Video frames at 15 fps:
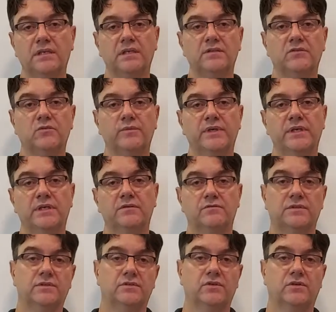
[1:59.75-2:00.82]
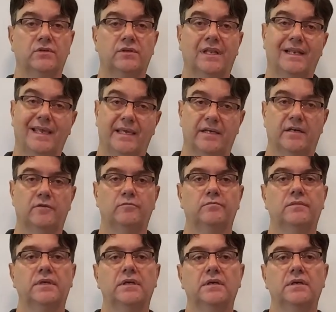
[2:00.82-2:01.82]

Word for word: needs to be restored later.